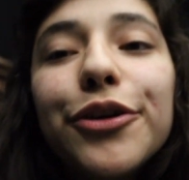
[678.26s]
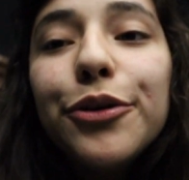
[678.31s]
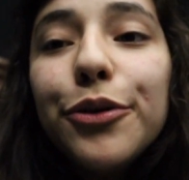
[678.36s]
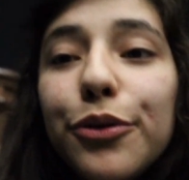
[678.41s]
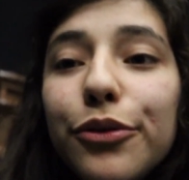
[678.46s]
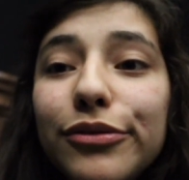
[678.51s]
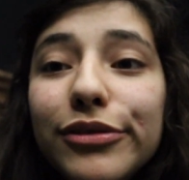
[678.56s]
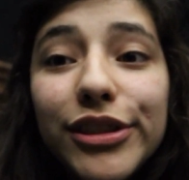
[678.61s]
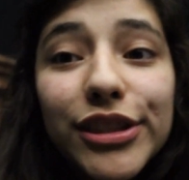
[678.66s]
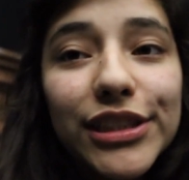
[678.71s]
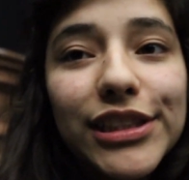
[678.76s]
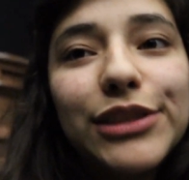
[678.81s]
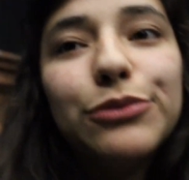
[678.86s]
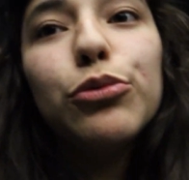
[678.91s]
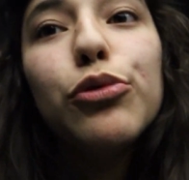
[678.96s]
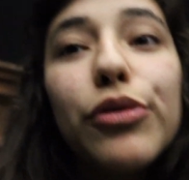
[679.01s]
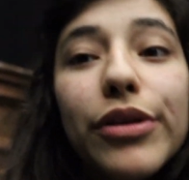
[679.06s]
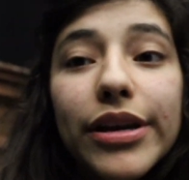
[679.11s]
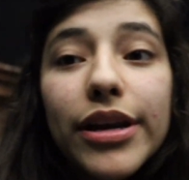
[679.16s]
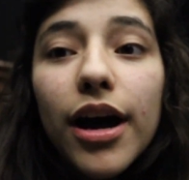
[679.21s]
who just
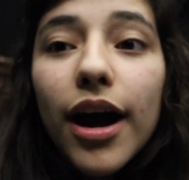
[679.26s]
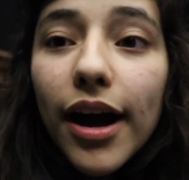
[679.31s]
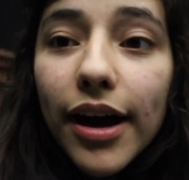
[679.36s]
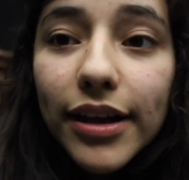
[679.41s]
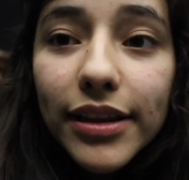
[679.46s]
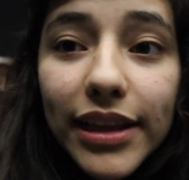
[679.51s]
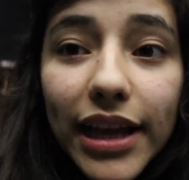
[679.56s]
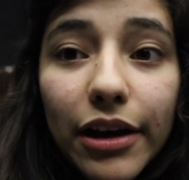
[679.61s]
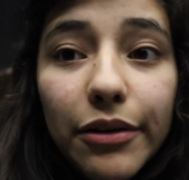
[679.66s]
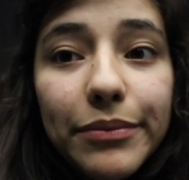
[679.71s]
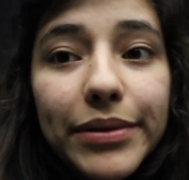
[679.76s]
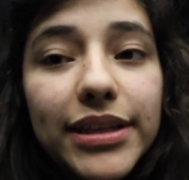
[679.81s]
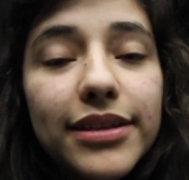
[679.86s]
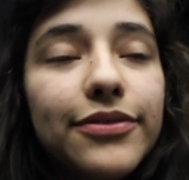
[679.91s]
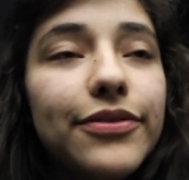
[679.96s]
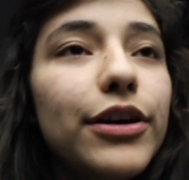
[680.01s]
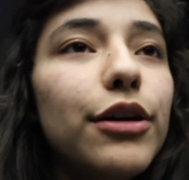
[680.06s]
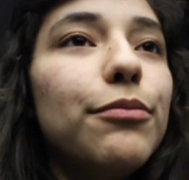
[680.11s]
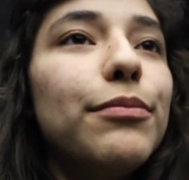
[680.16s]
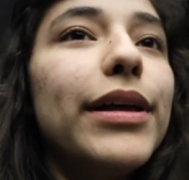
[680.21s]
will not allow me
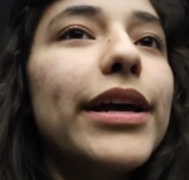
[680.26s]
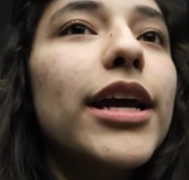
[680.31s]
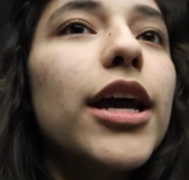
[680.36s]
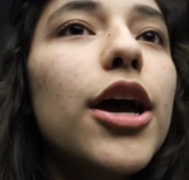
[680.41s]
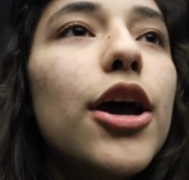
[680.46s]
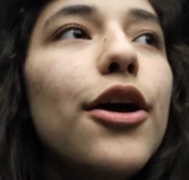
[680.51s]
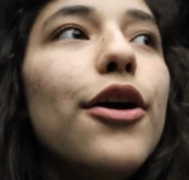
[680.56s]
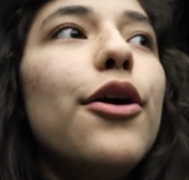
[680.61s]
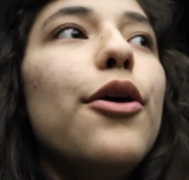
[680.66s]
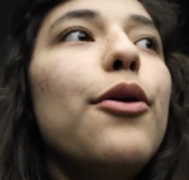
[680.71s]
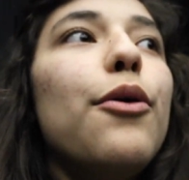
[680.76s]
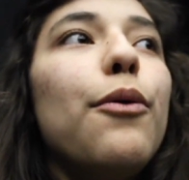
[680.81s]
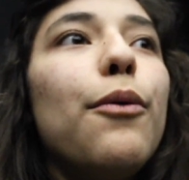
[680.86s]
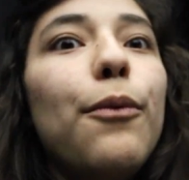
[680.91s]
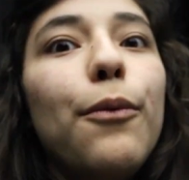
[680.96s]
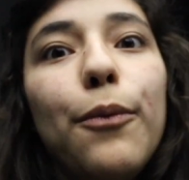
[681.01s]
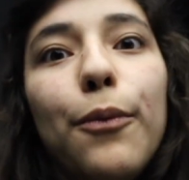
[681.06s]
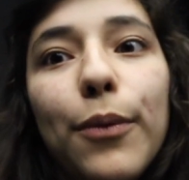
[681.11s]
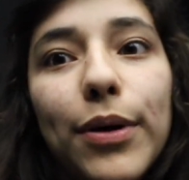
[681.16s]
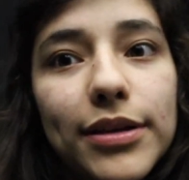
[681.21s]
to film, like,
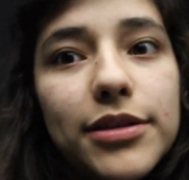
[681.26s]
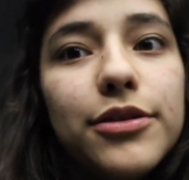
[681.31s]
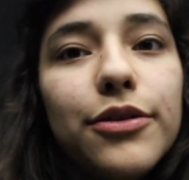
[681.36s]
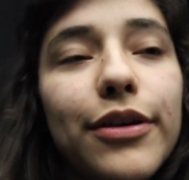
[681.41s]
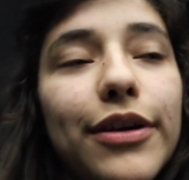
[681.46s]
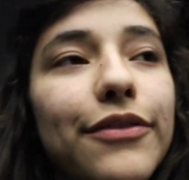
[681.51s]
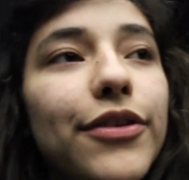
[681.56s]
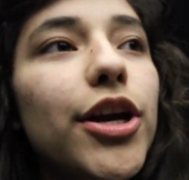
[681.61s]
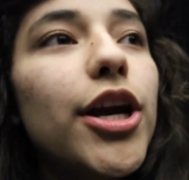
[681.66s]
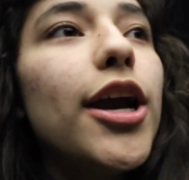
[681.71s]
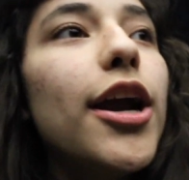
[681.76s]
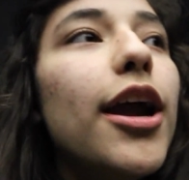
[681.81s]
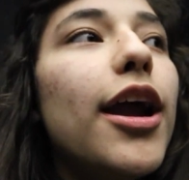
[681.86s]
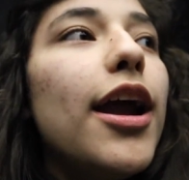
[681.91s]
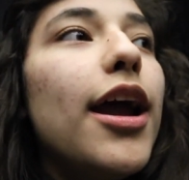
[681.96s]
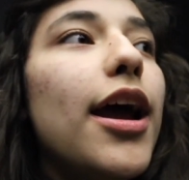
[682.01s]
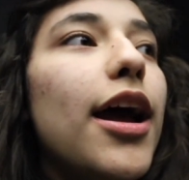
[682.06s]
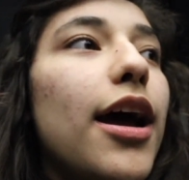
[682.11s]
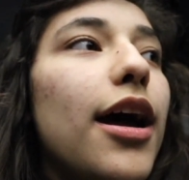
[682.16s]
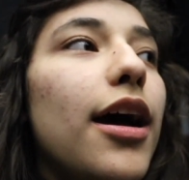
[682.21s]
whatsoever.
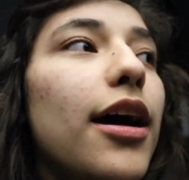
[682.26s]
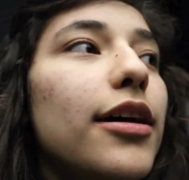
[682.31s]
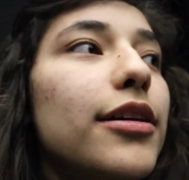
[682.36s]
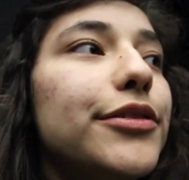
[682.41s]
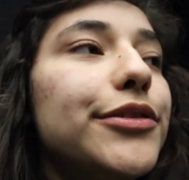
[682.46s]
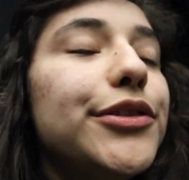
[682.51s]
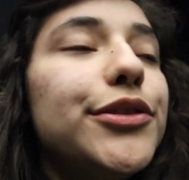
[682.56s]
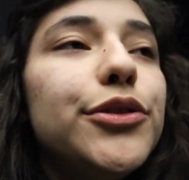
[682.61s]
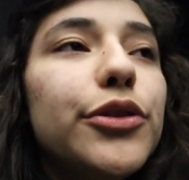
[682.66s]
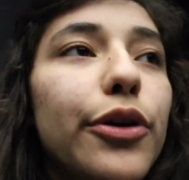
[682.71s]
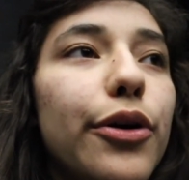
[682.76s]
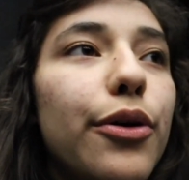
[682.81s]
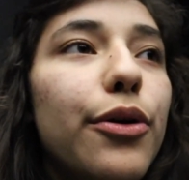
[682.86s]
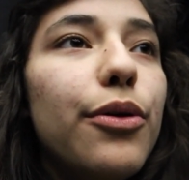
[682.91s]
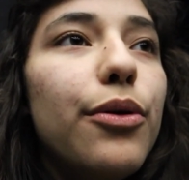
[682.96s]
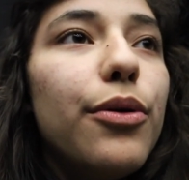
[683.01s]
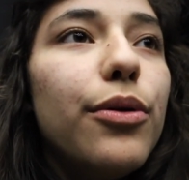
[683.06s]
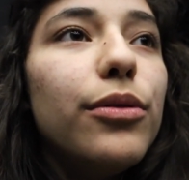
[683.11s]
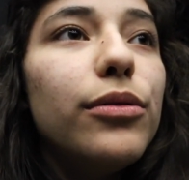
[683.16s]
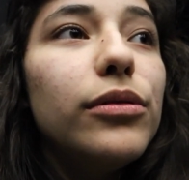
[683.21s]

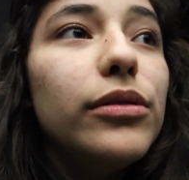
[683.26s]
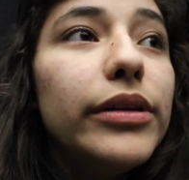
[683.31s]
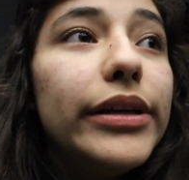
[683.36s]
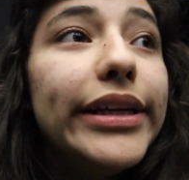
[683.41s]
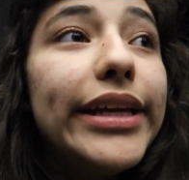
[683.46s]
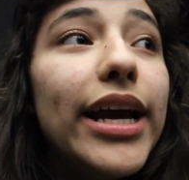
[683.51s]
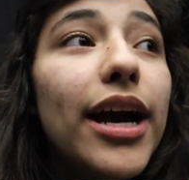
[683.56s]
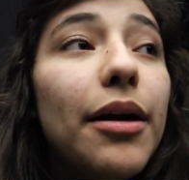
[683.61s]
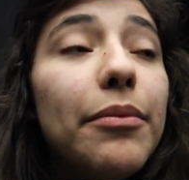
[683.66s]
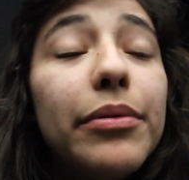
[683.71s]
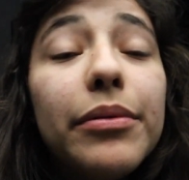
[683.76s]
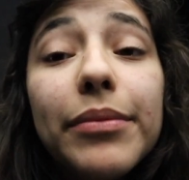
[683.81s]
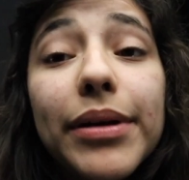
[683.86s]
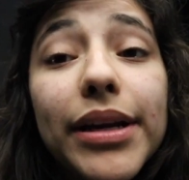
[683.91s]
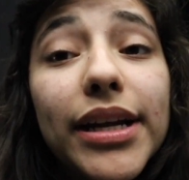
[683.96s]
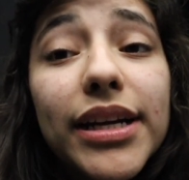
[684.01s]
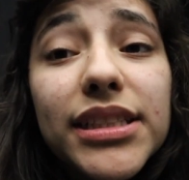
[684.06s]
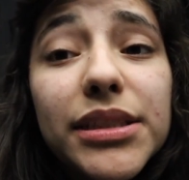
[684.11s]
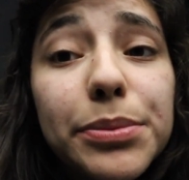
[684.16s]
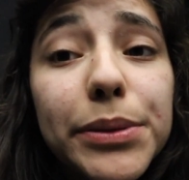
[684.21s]
So, yeah, but my
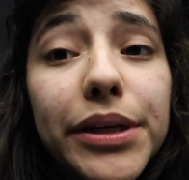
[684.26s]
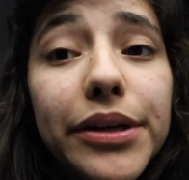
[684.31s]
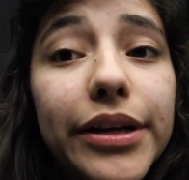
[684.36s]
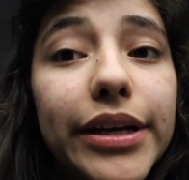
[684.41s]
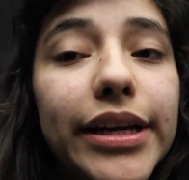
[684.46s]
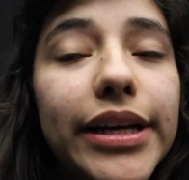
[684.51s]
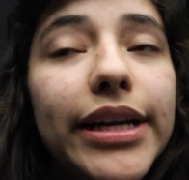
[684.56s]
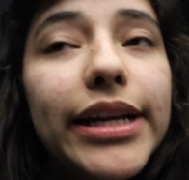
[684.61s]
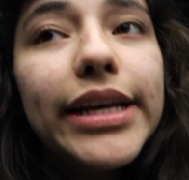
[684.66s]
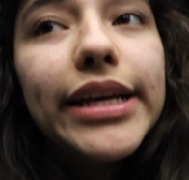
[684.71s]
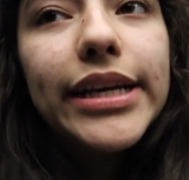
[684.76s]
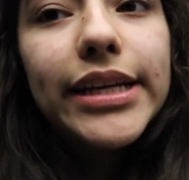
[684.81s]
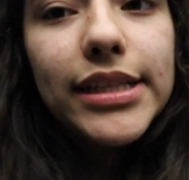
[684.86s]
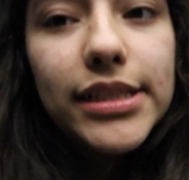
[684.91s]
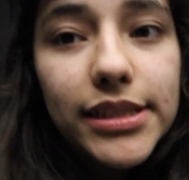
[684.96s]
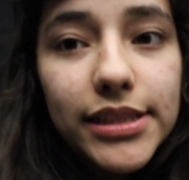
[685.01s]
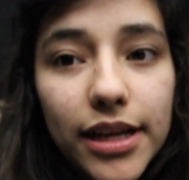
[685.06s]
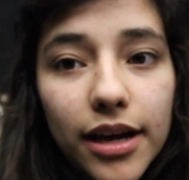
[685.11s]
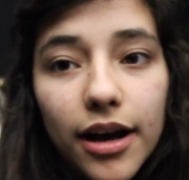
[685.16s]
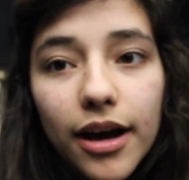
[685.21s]
next period is